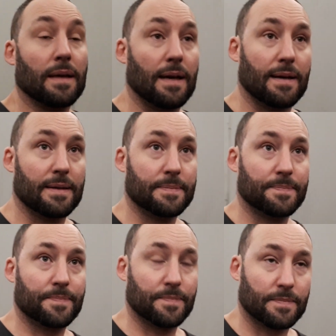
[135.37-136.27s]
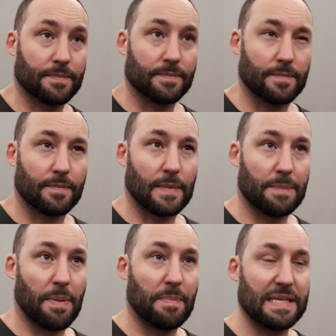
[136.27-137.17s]

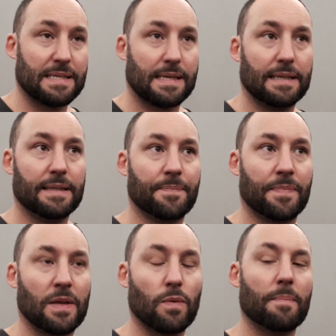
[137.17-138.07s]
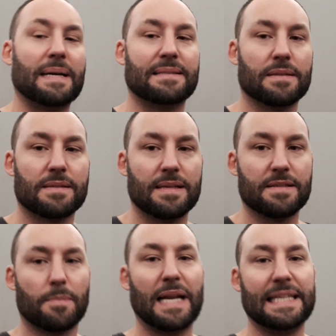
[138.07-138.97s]
But basically, what matters
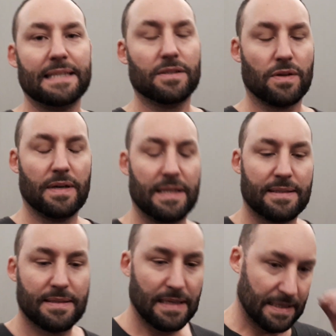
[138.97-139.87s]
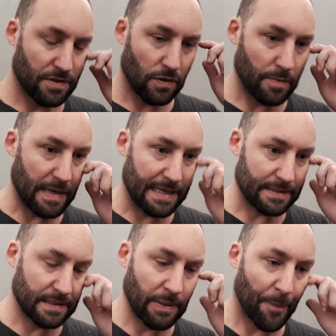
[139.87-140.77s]
is the planning. So it's all
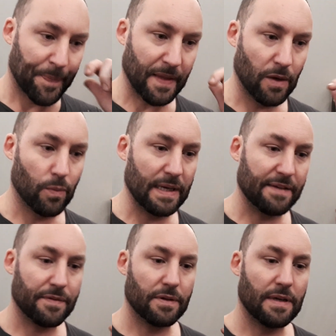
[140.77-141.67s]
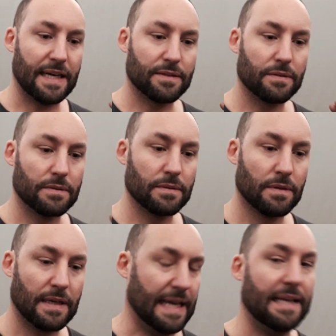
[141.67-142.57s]
about, whenever I do
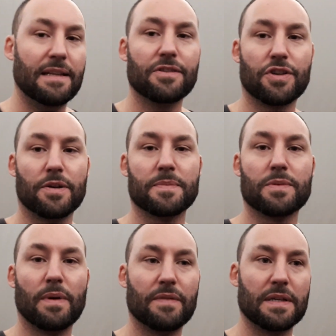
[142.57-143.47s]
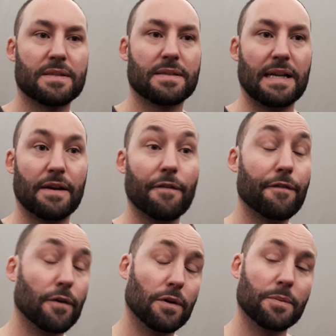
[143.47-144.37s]
any jobs, whether it's like a
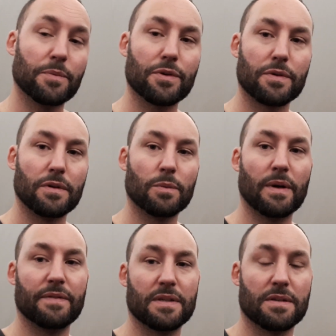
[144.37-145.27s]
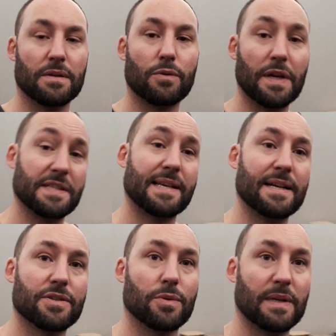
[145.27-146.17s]
full-on mural, whether it's a quick
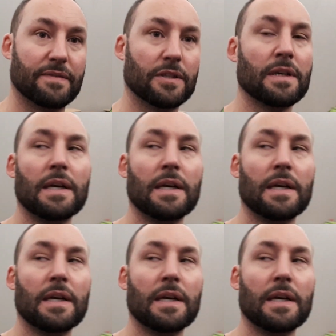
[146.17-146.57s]
sketch or whatever,